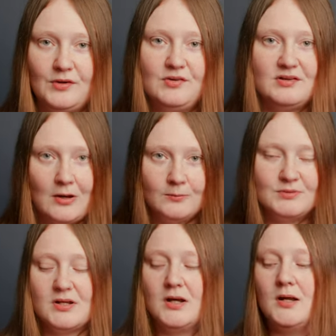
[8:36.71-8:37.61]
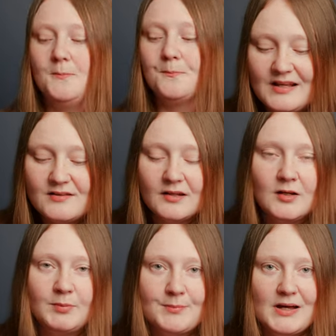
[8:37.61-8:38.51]
setup time is a
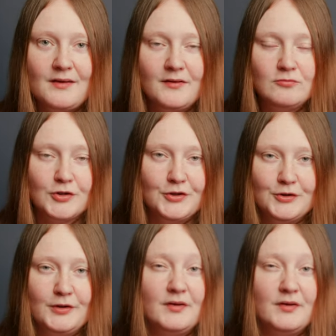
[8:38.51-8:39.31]
little bit better than run and gun.